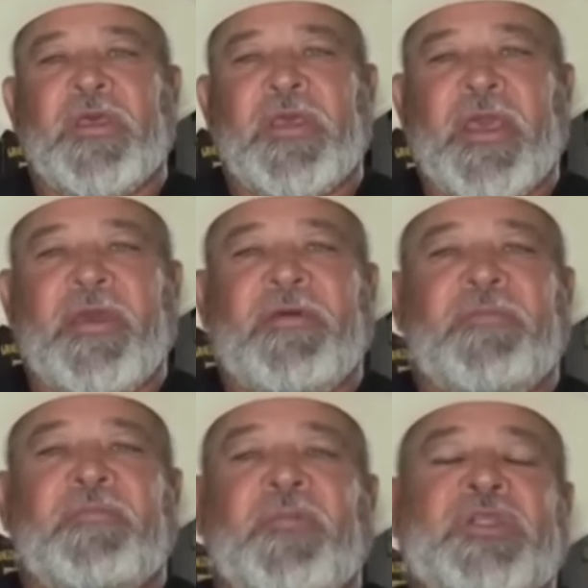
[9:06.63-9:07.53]
Yeah,
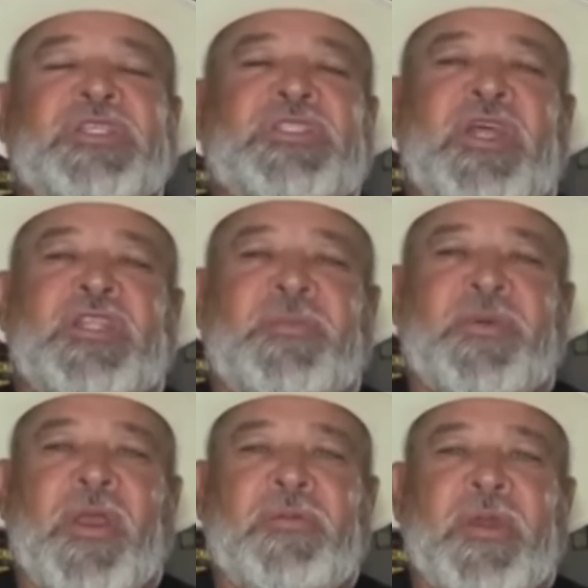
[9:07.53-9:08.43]
but it's not a
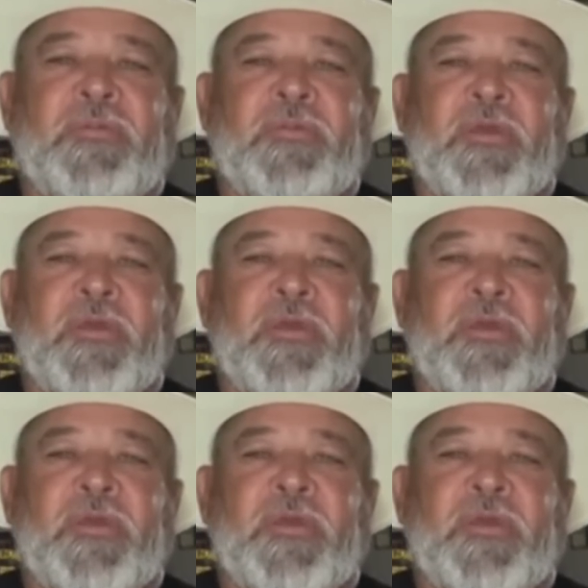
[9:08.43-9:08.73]
problem